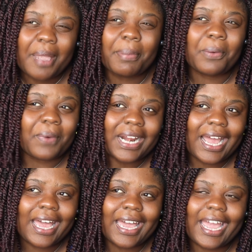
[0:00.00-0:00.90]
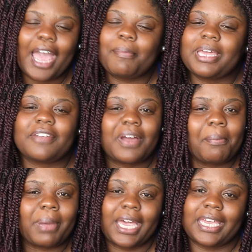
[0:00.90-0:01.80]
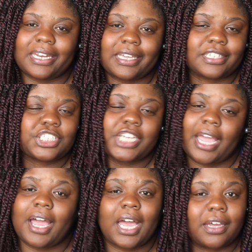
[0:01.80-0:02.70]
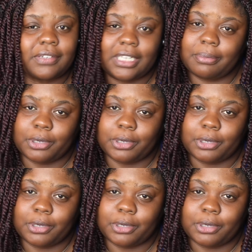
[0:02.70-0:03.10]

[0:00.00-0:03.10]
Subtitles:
But what I mean, if I'm buying this, chat, I don't need